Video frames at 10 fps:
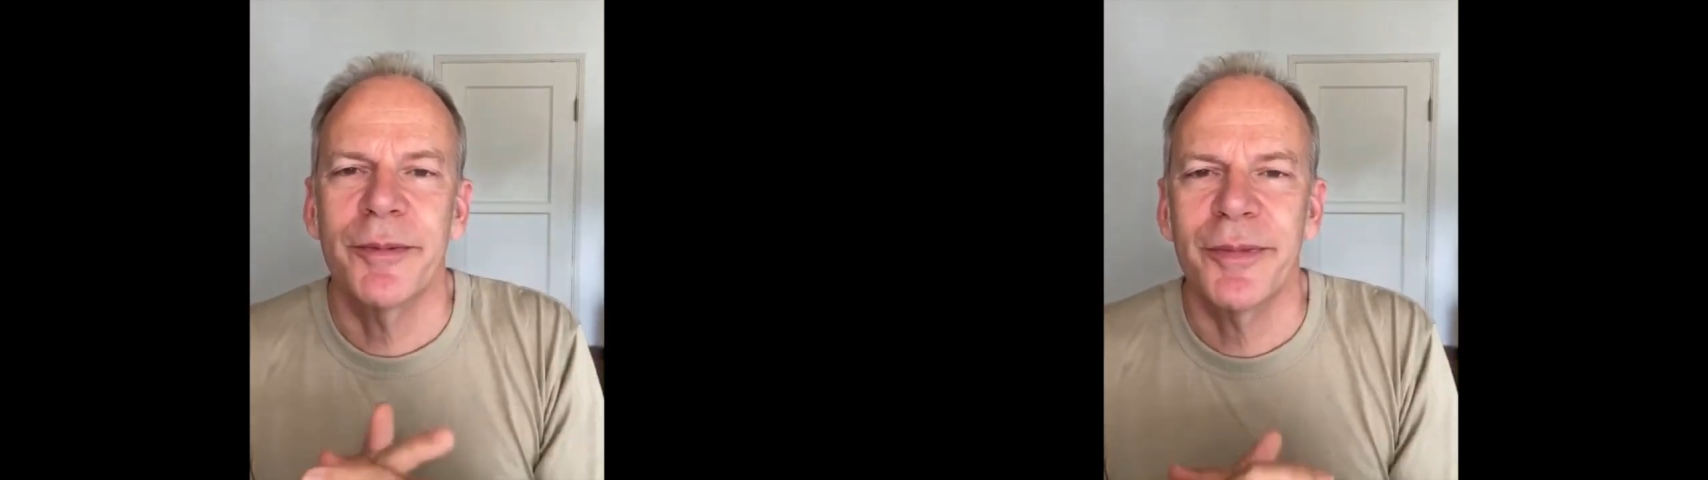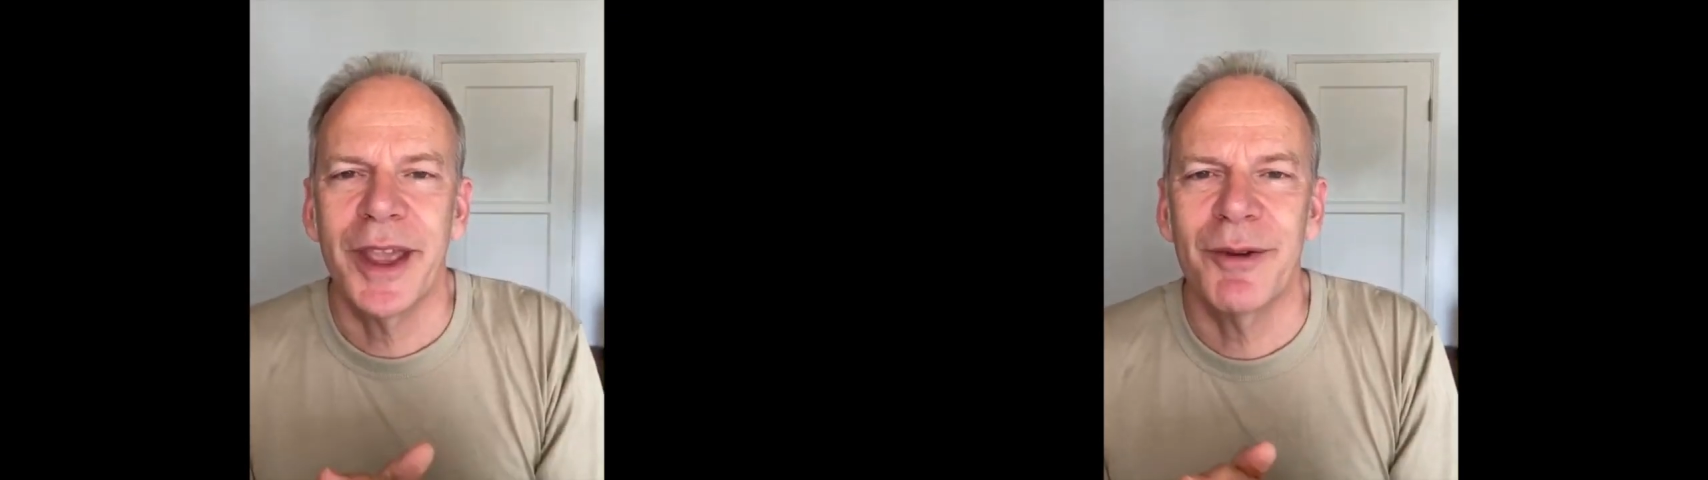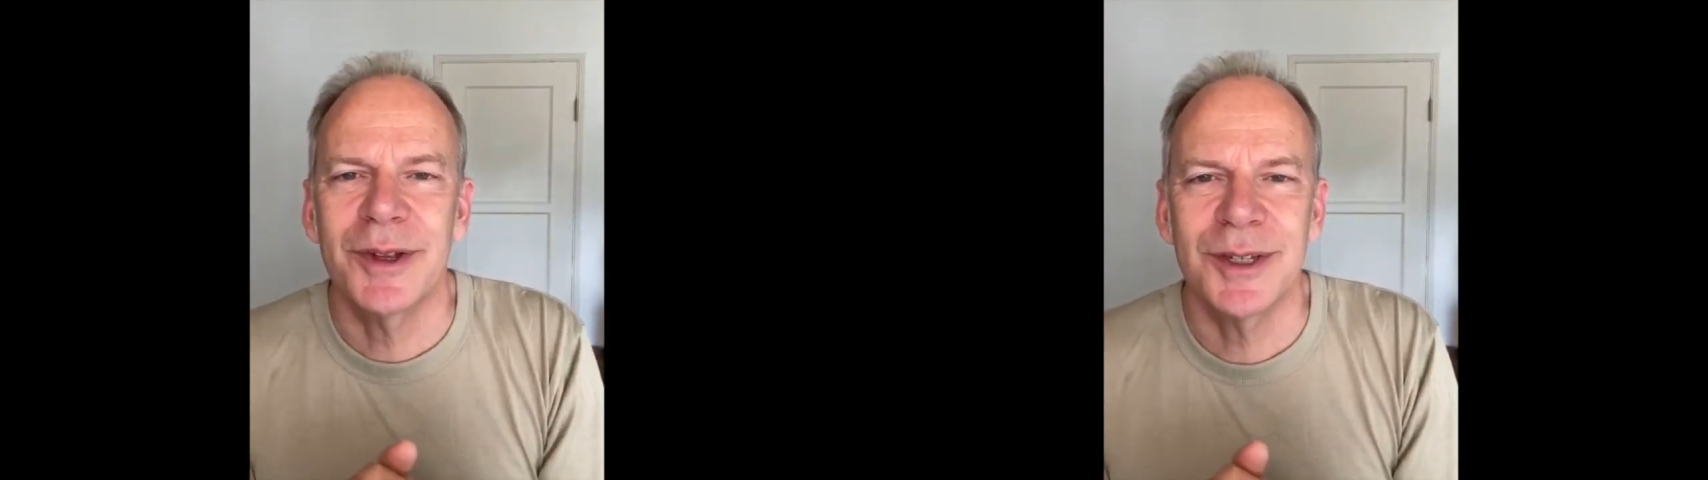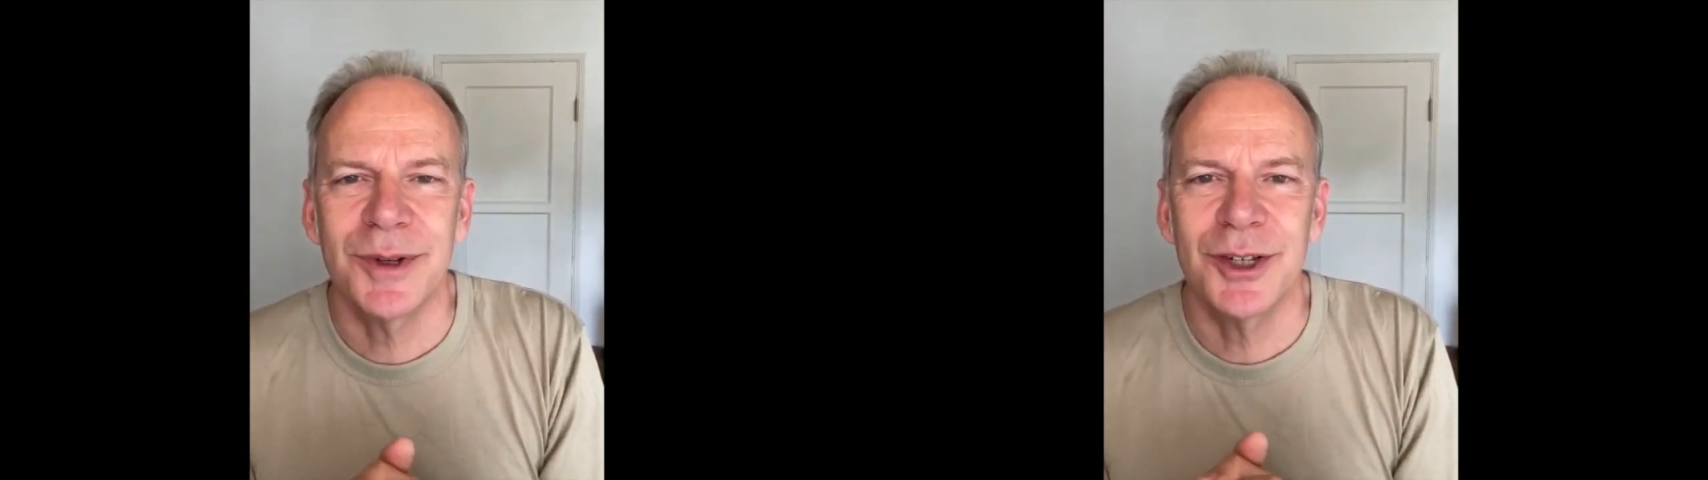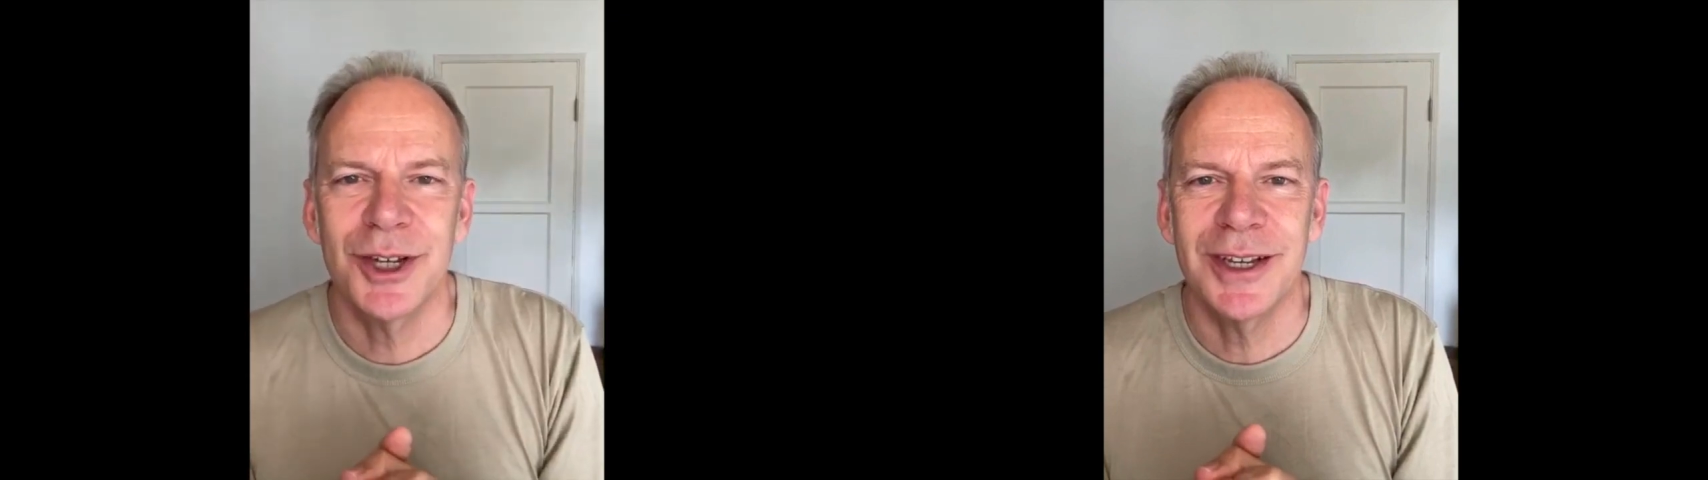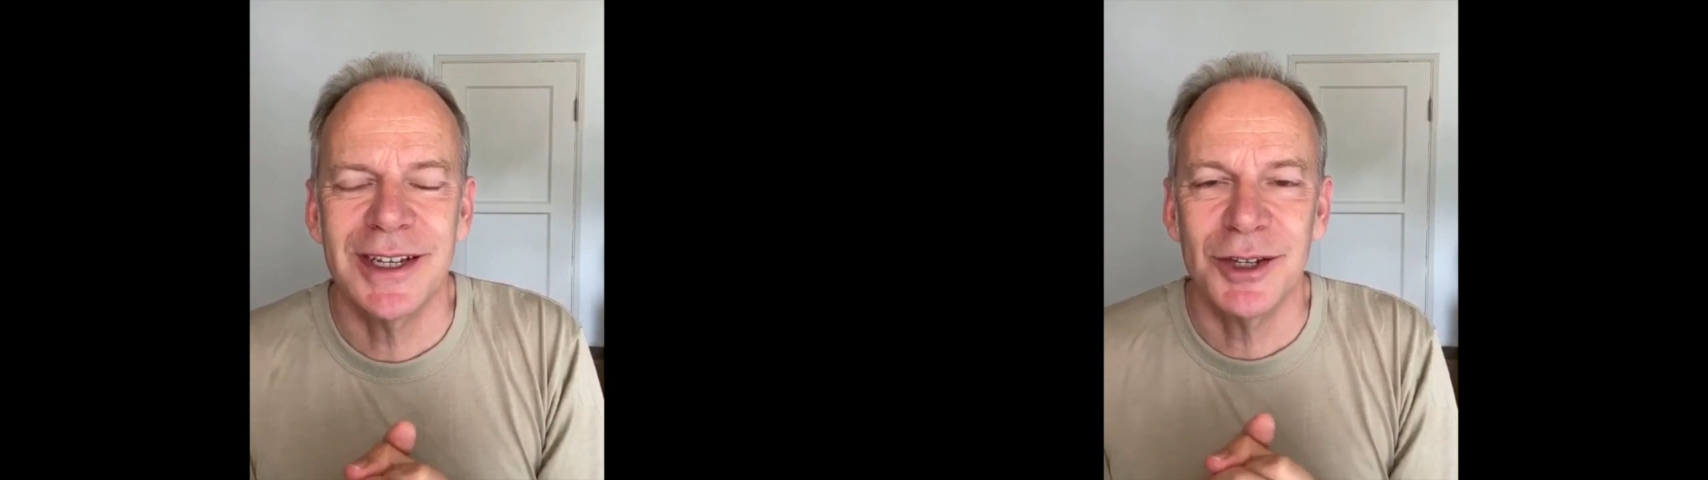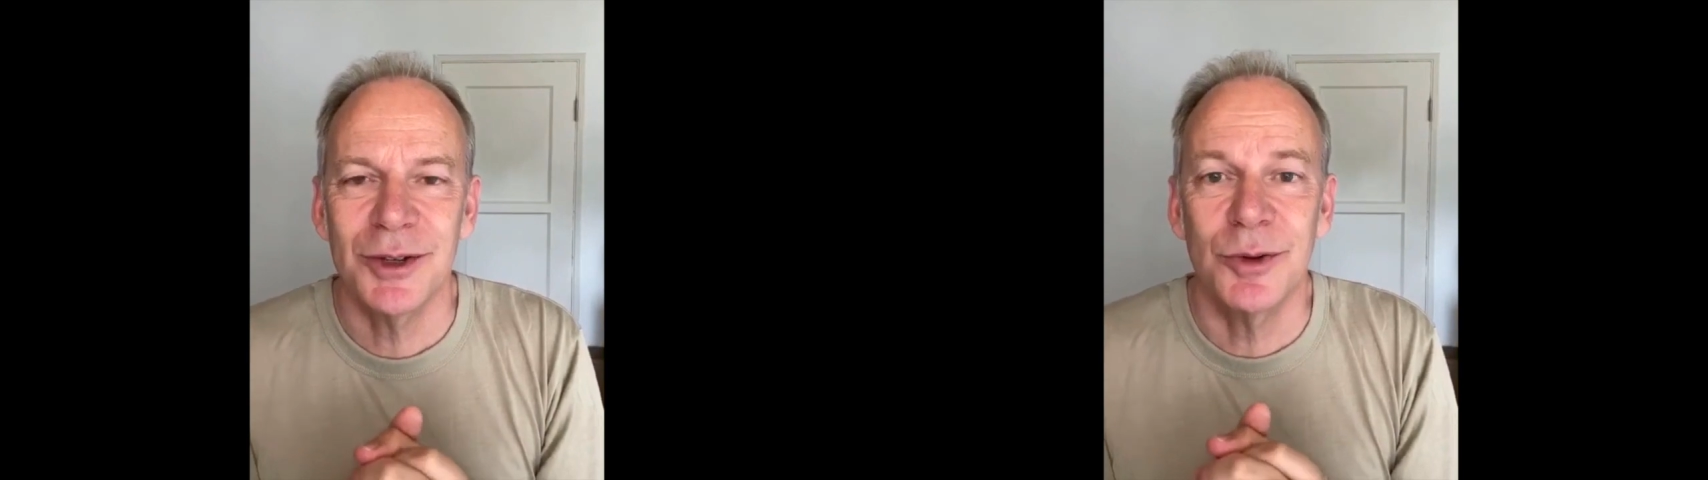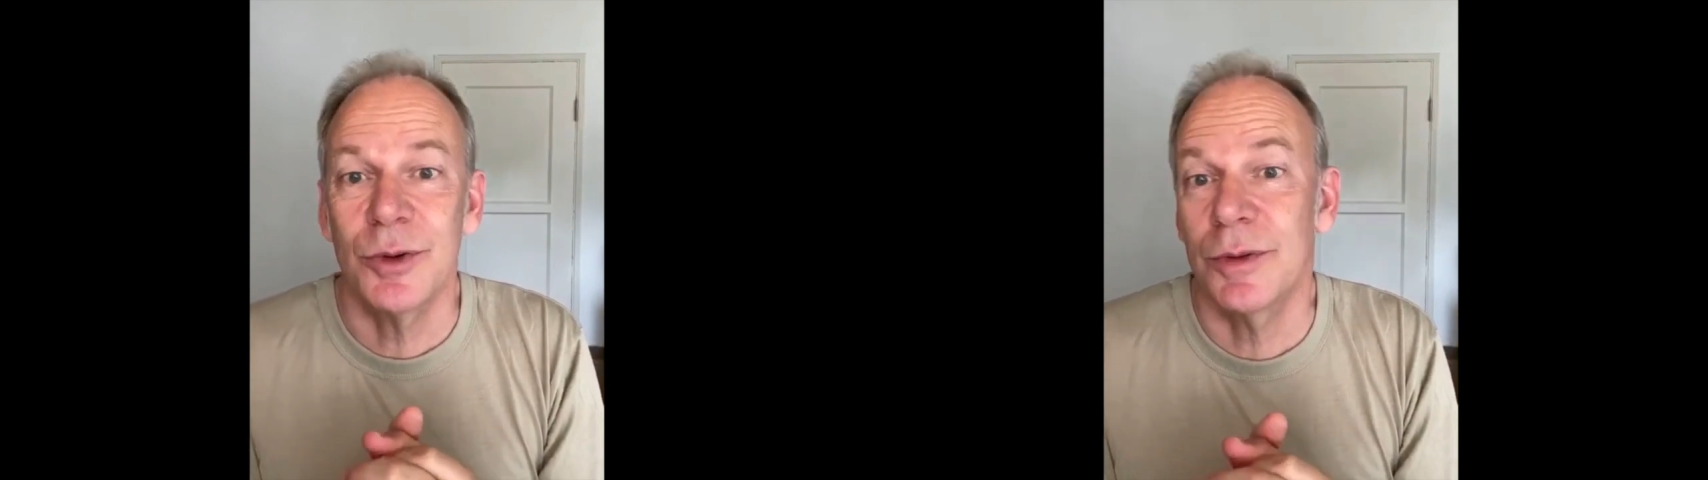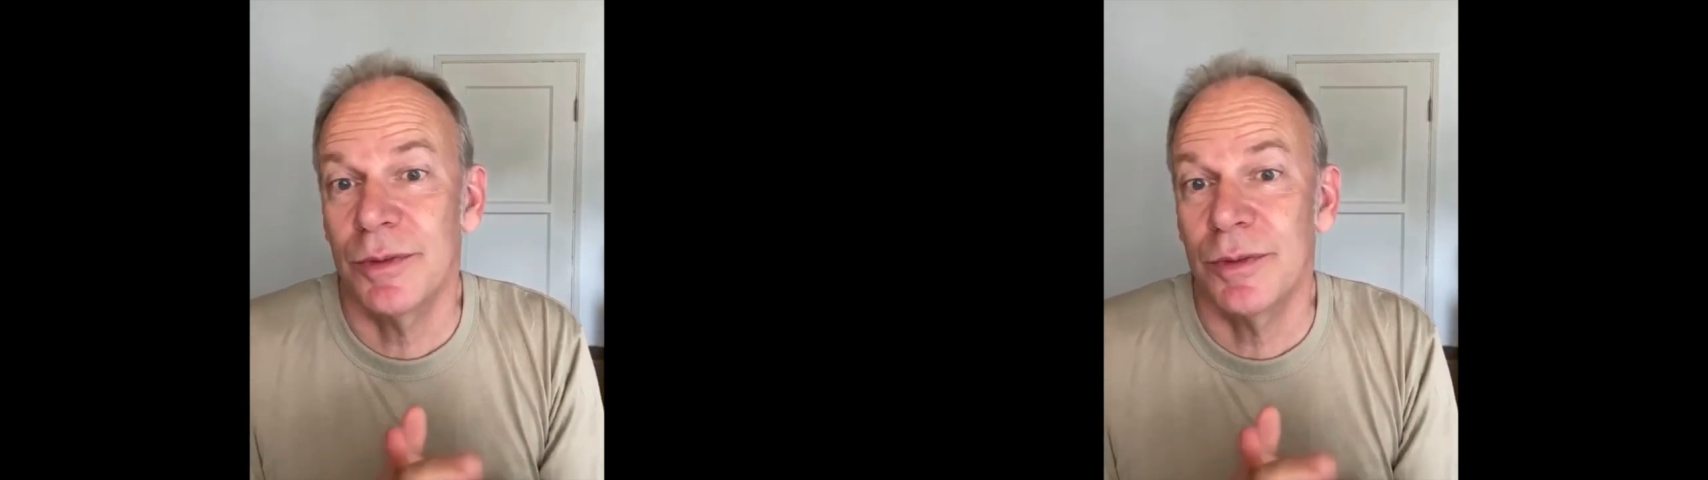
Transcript: we're switching to